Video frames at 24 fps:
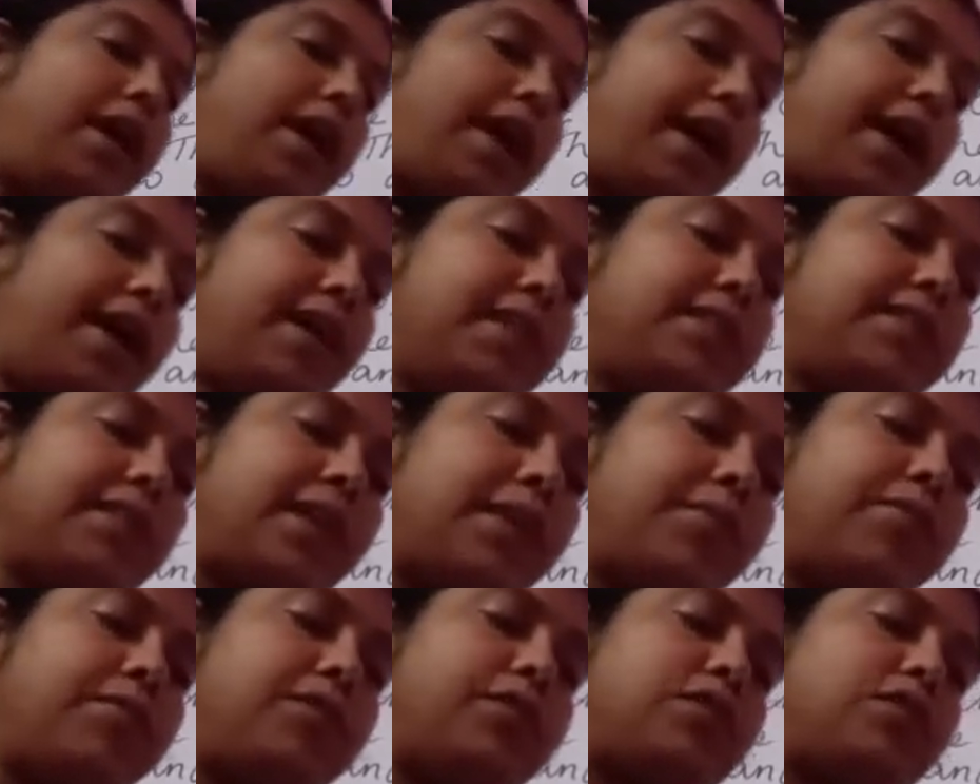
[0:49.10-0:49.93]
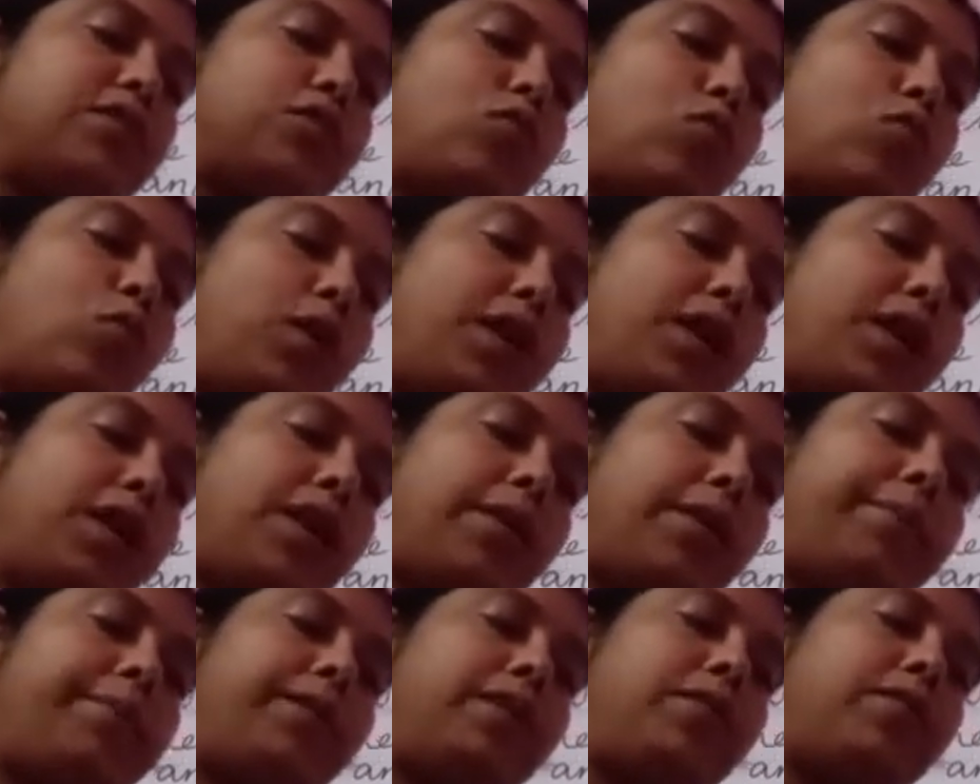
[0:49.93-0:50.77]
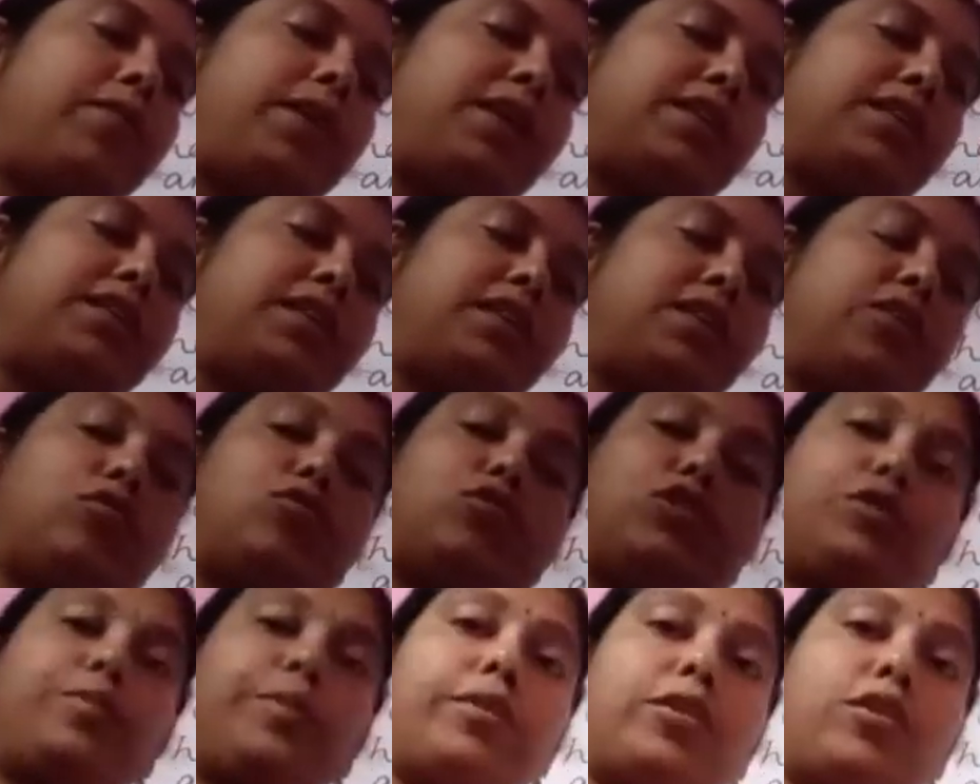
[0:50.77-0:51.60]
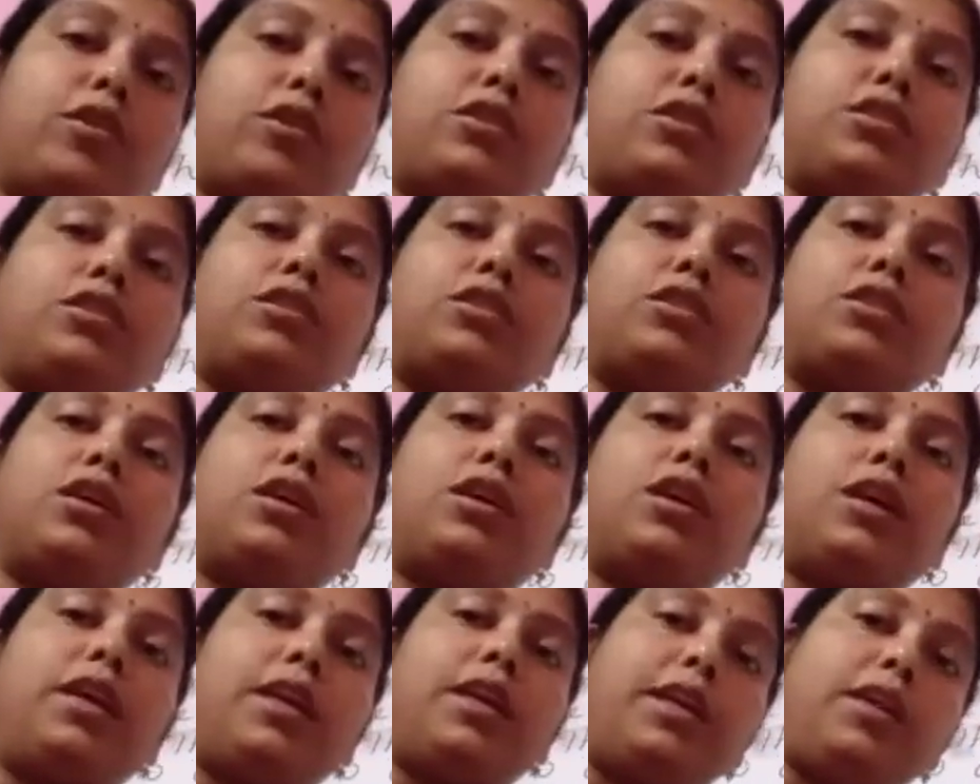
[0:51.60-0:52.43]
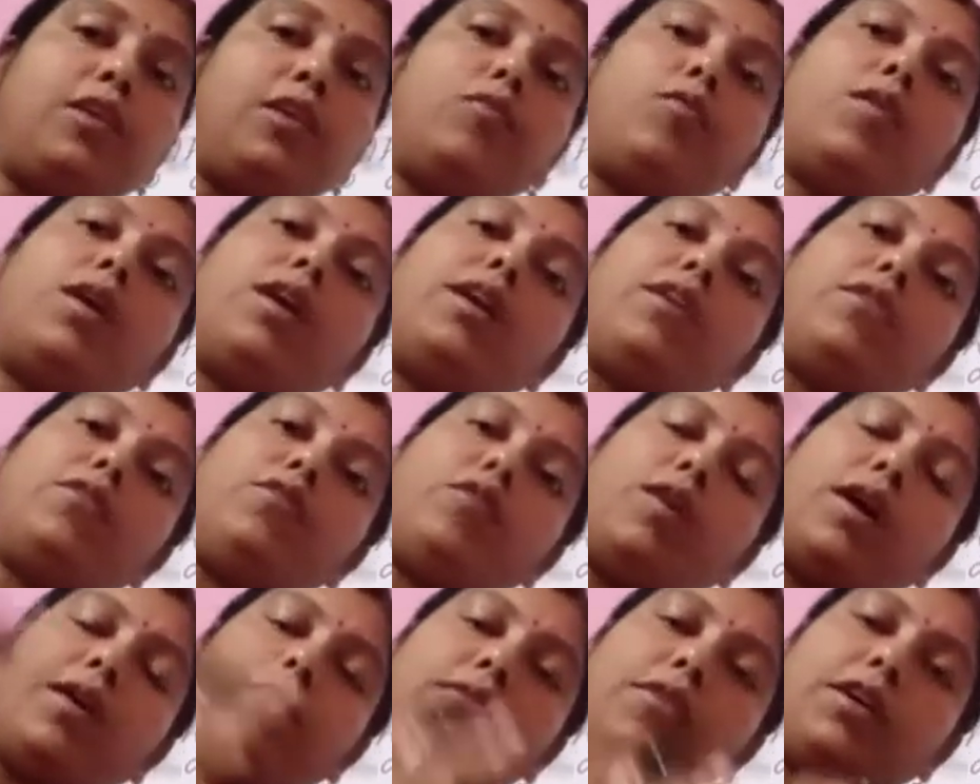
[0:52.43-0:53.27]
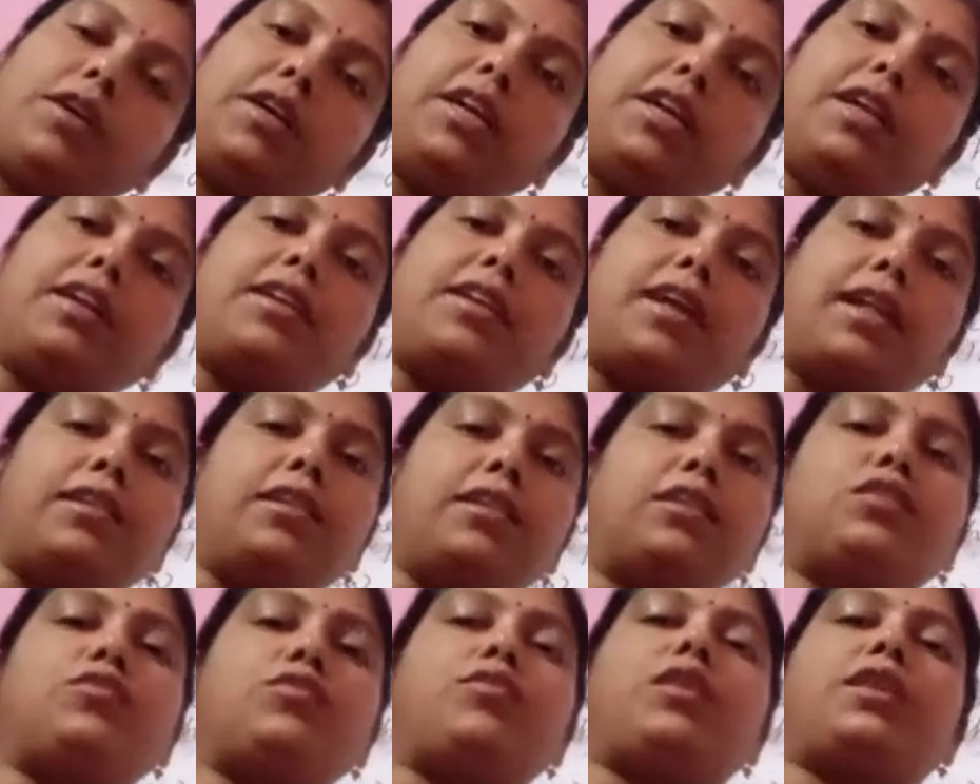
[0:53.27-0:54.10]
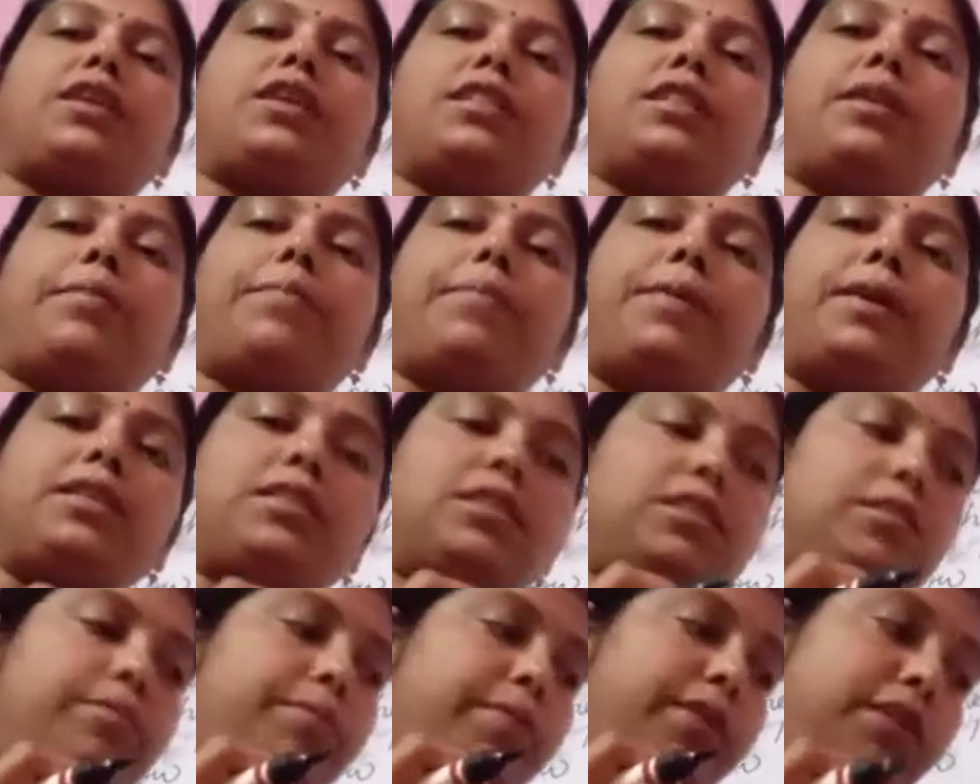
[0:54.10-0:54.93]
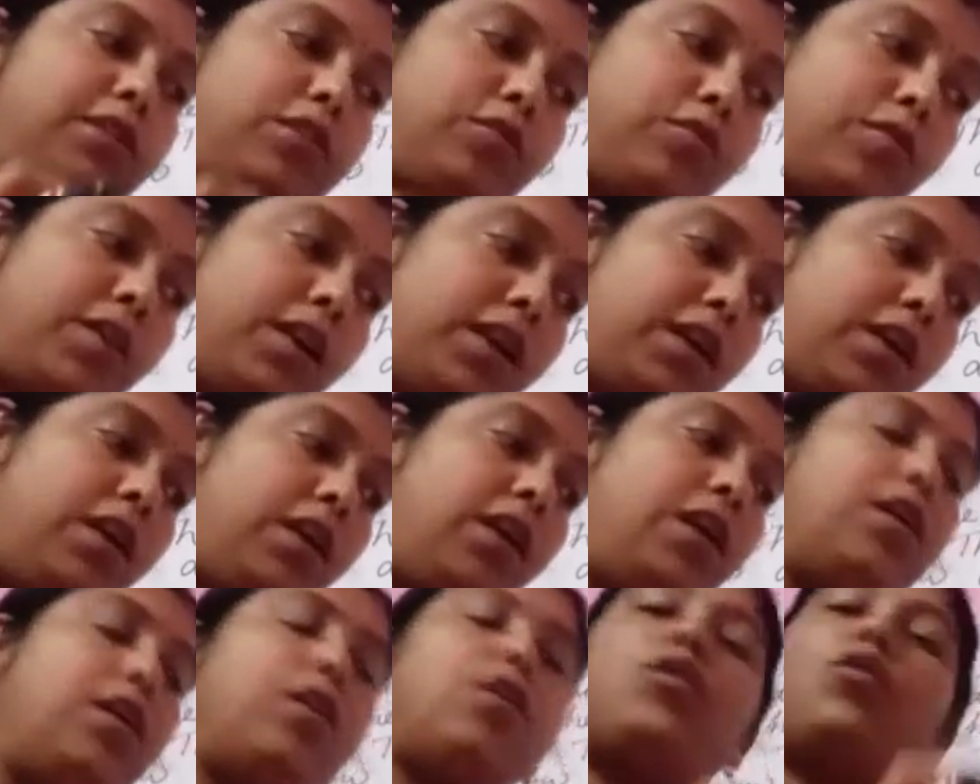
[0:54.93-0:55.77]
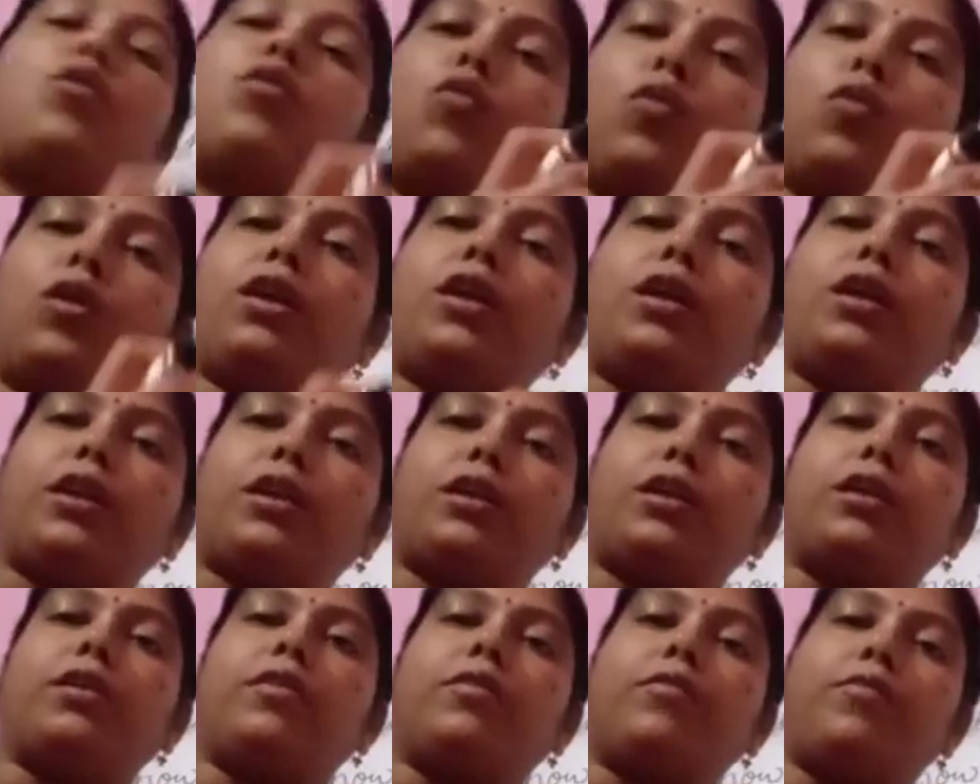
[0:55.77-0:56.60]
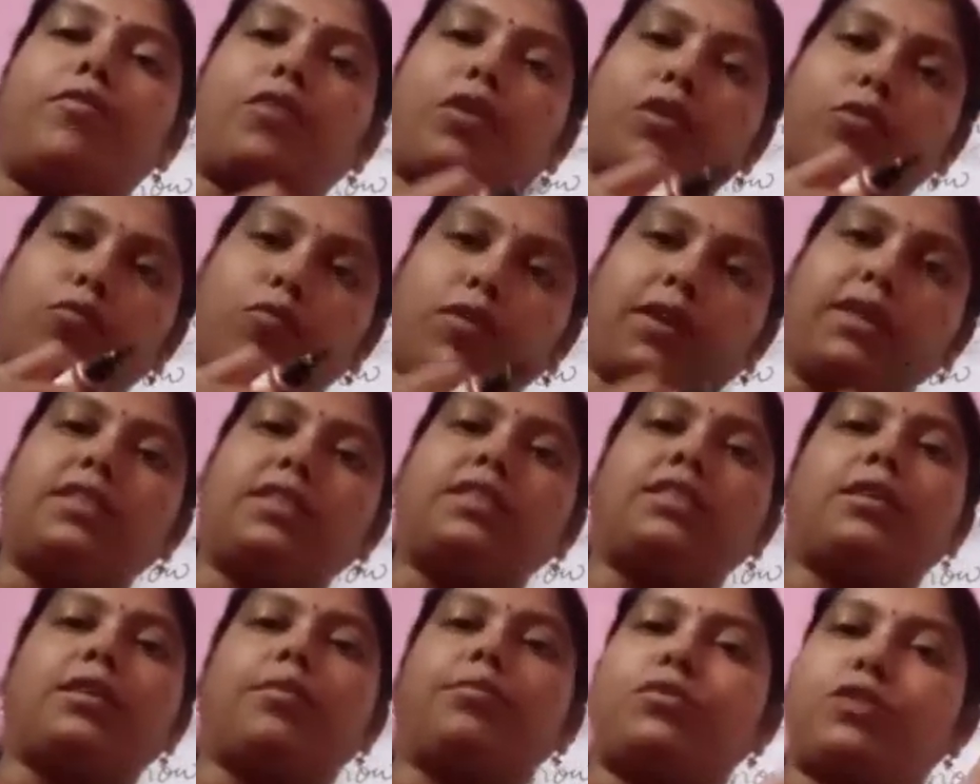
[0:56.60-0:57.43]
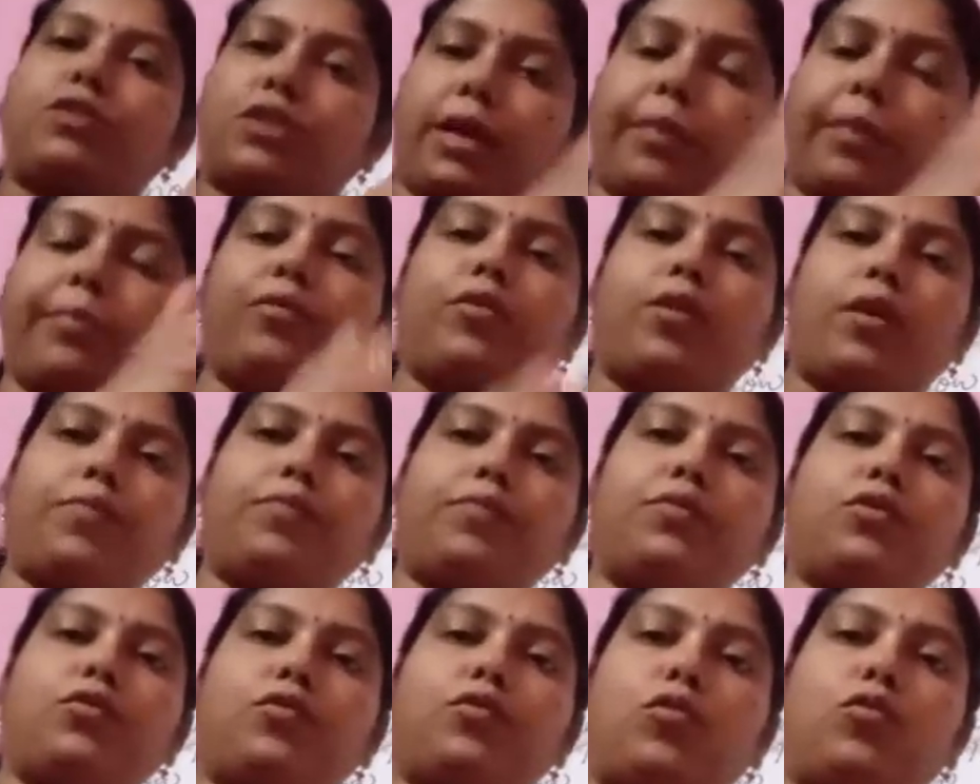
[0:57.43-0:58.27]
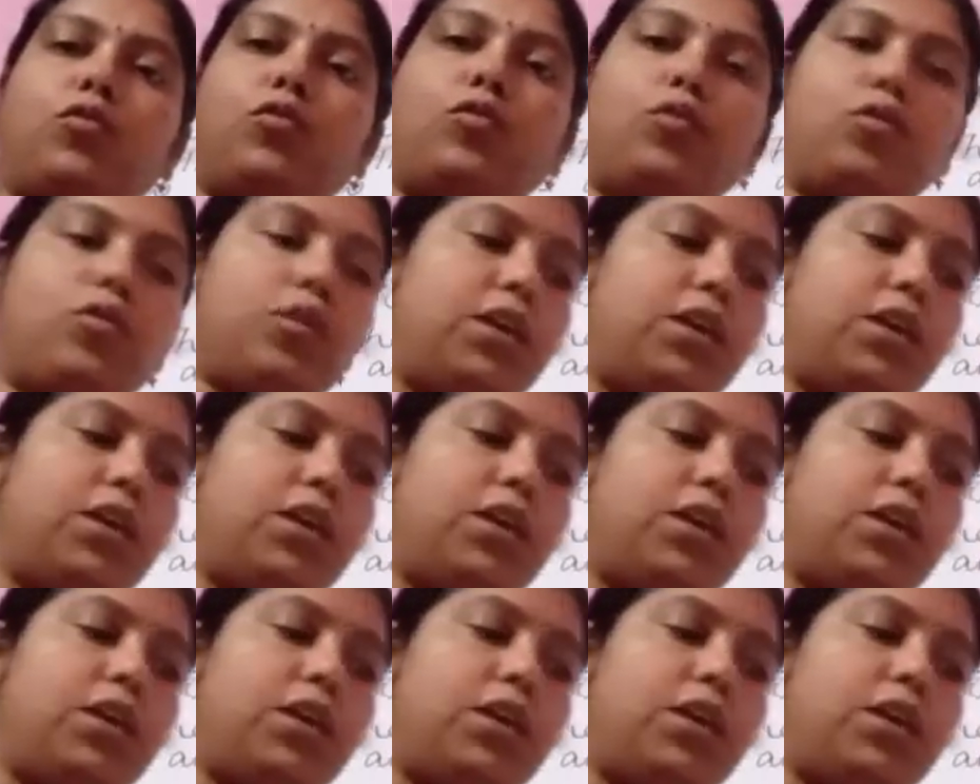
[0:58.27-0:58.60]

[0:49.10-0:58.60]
as I was going up the winding roads, because you have already done this work in the past, but you are going for quite some time, you have to go.